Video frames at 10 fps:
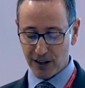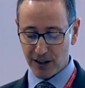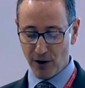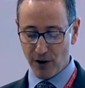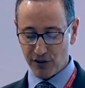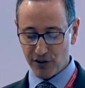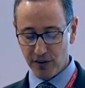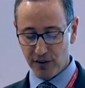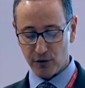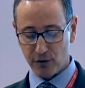
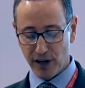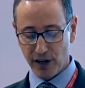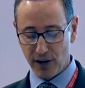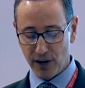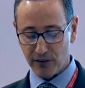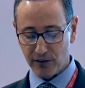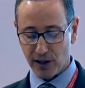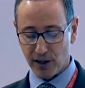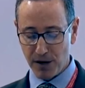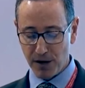declaration that reiterates
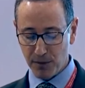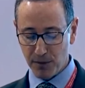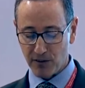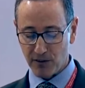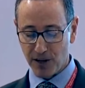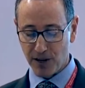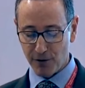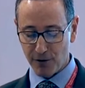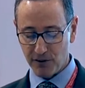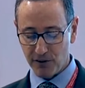the commitments of
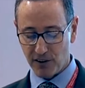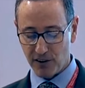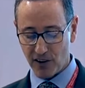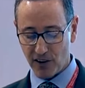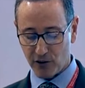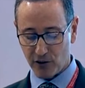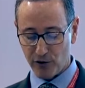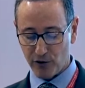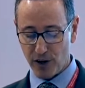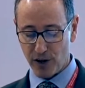governments to disaster
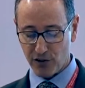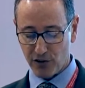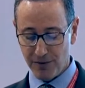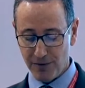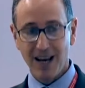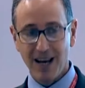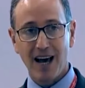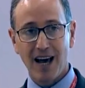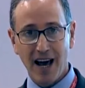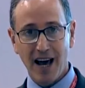risk reduction,
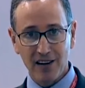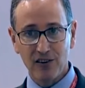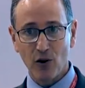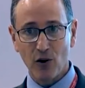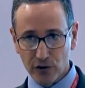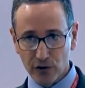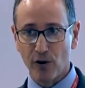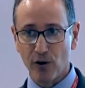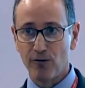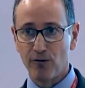and
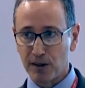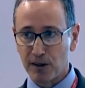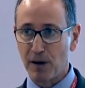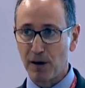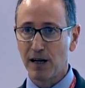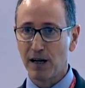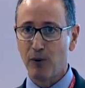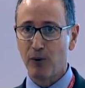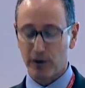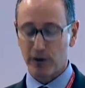also, fundamentally
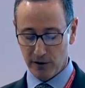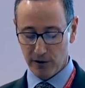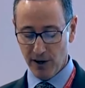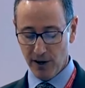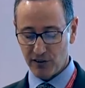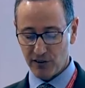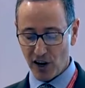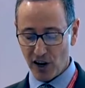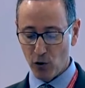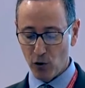important,
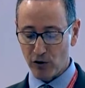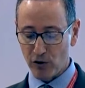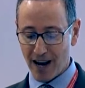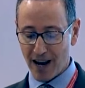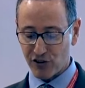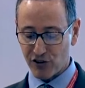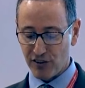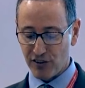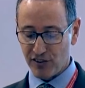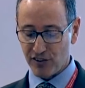stakeholder
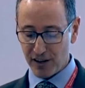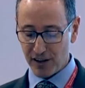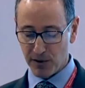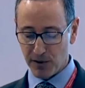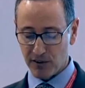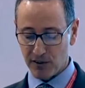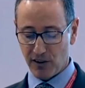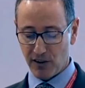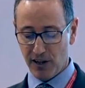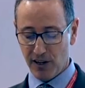action statements
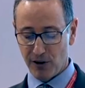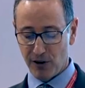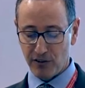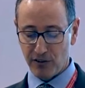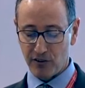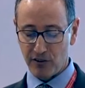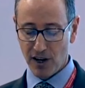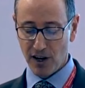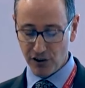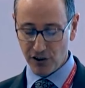containing various
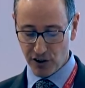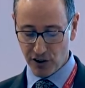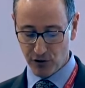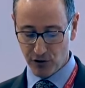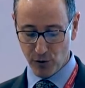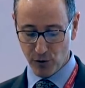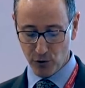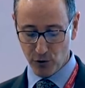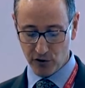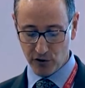initiatives to
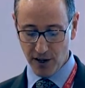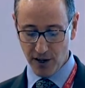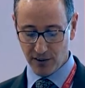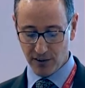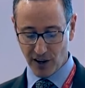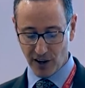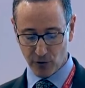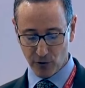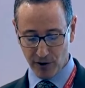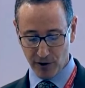reduce
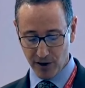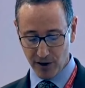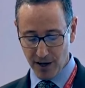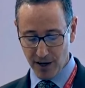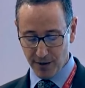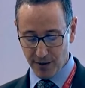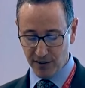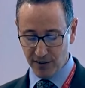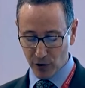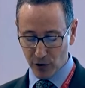disaster risk.
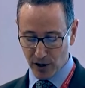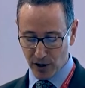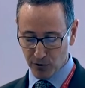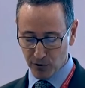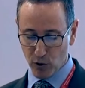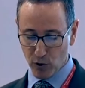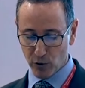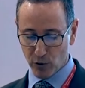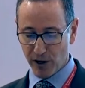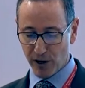These outcomes
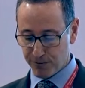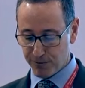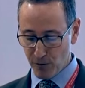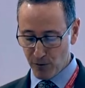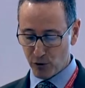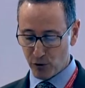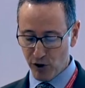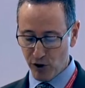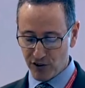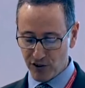will reaffirm the
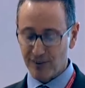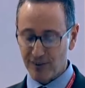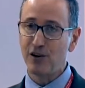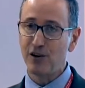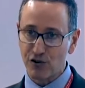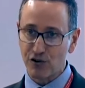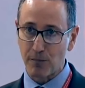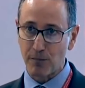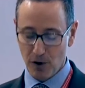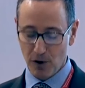region's
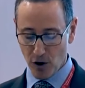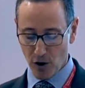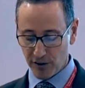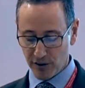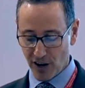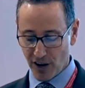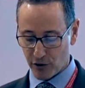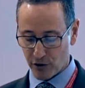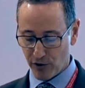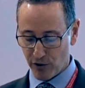leadership on
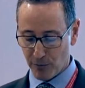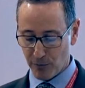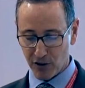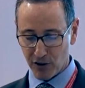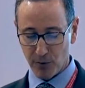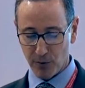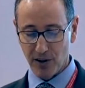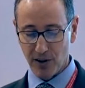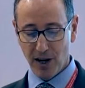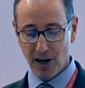disaster risk
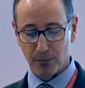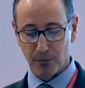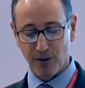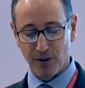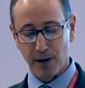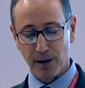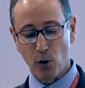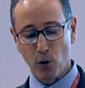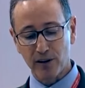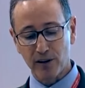management and provide
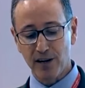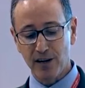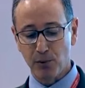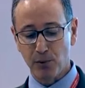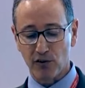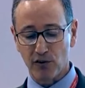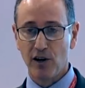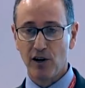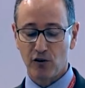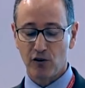important
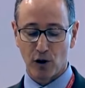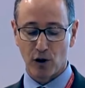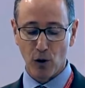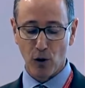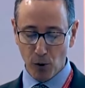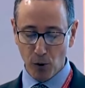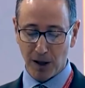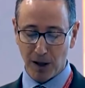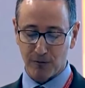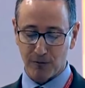input to the global
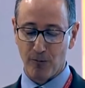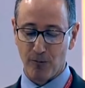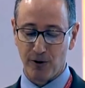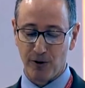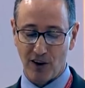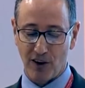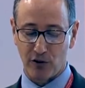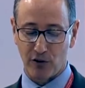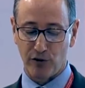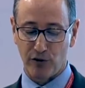platform for
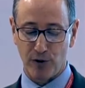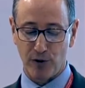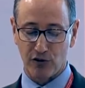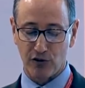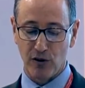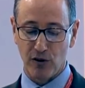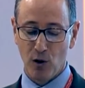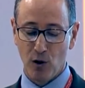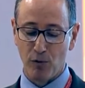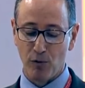disaster risk reduction,
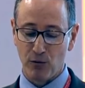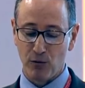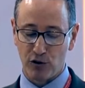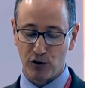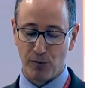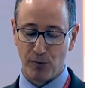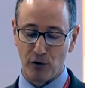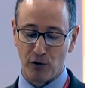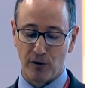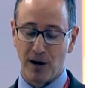which will be
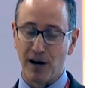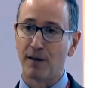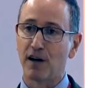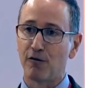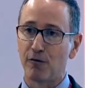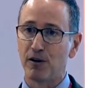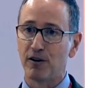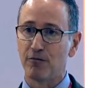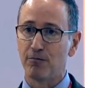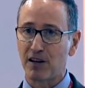hosted by the
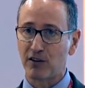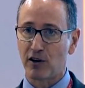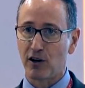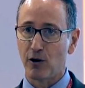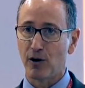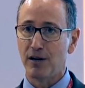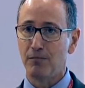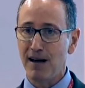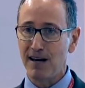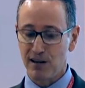government of Mexico
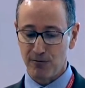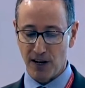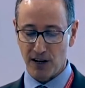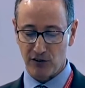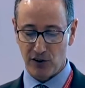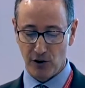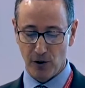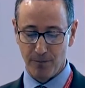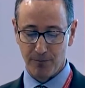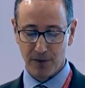in May of next
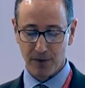year.